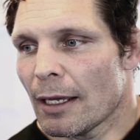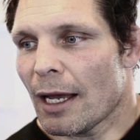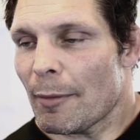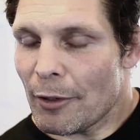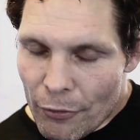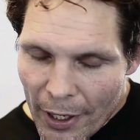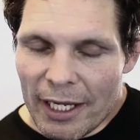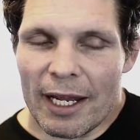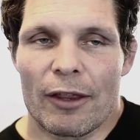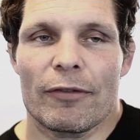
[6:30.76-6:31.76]
I've been
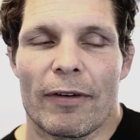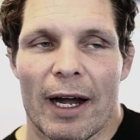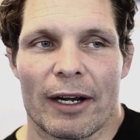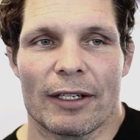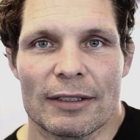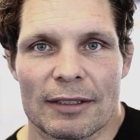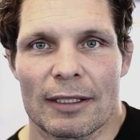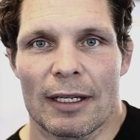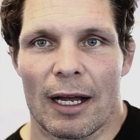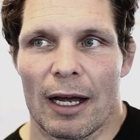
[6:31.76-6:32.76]
training other
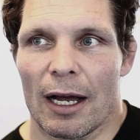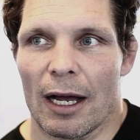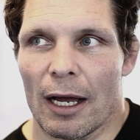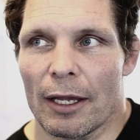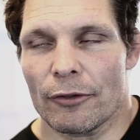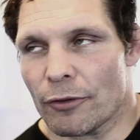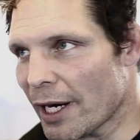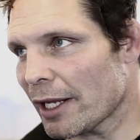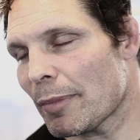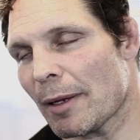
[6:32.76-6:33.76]
fighters. I'm
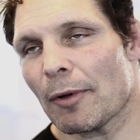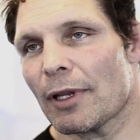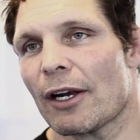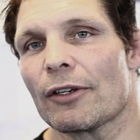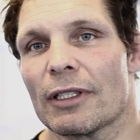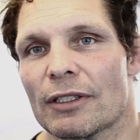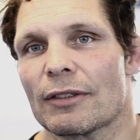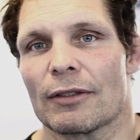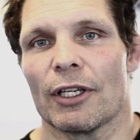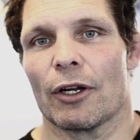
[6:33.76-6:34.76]
training people that are just
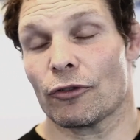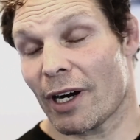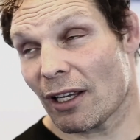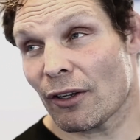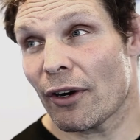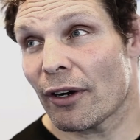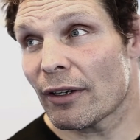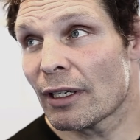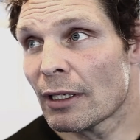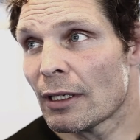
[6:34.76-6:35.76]
trying to learn